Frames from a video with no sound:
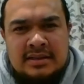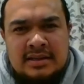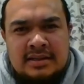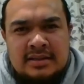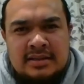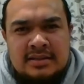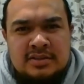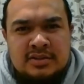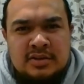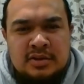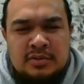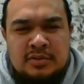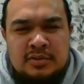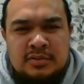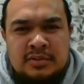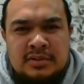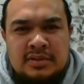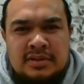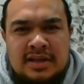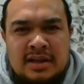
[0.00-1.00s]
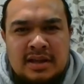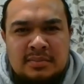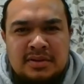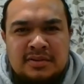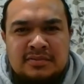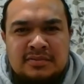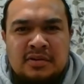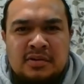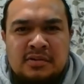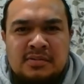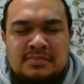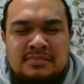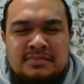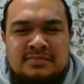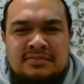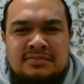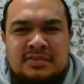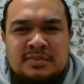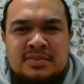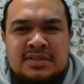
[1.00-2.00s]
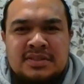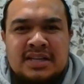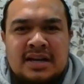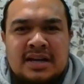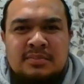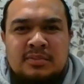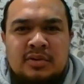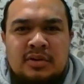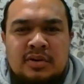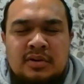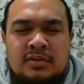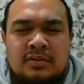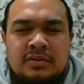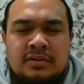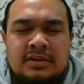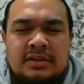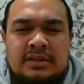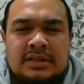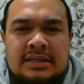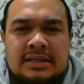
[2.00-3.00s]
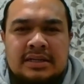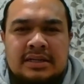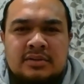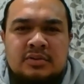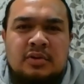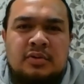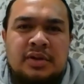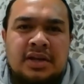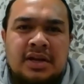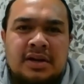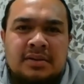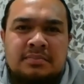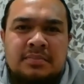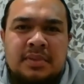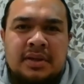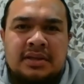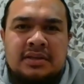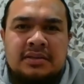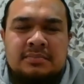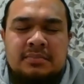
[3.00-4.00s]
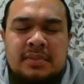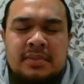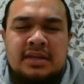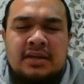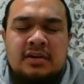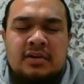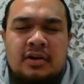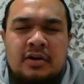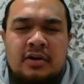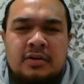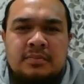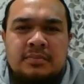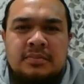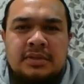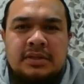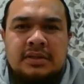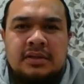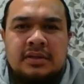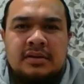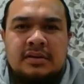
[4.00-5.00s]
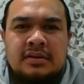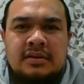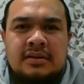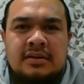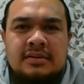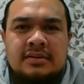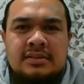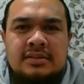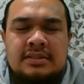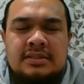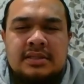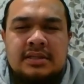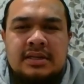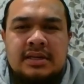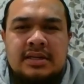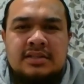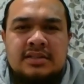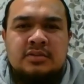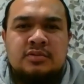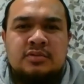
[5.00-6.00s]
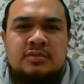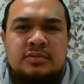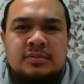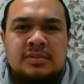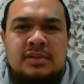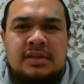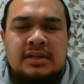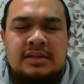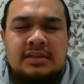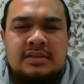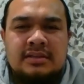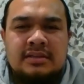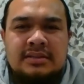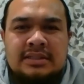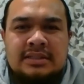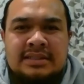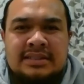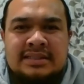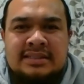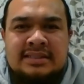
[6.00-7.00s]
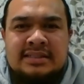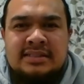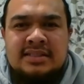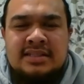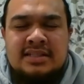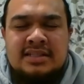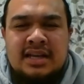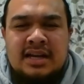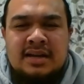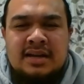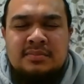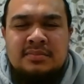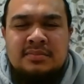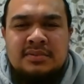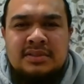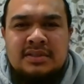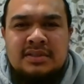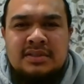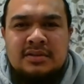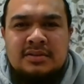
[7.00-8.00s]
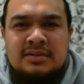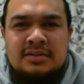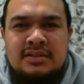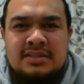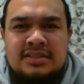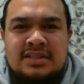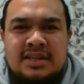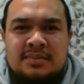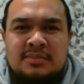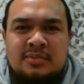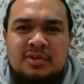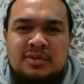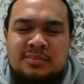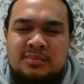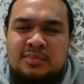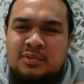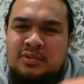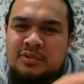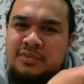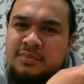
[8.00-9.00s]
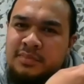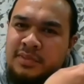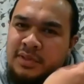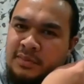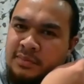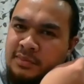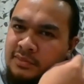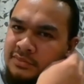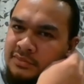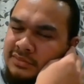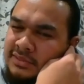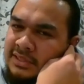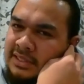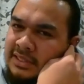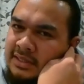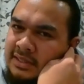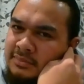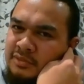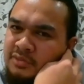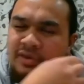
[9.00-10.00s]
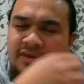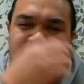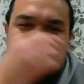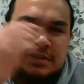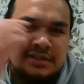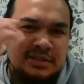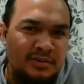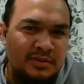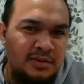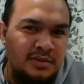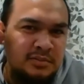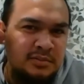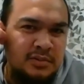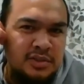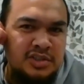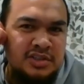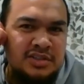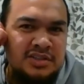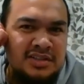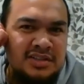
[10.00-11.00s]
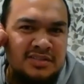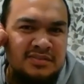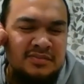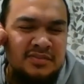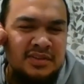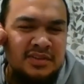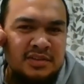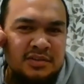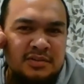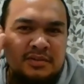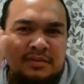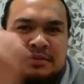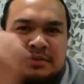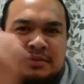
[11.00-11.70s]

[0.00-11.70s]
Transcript: So coming from Samoa, or growing up back at home, it's as all the Samoan born people, whoever's gonna watch this video,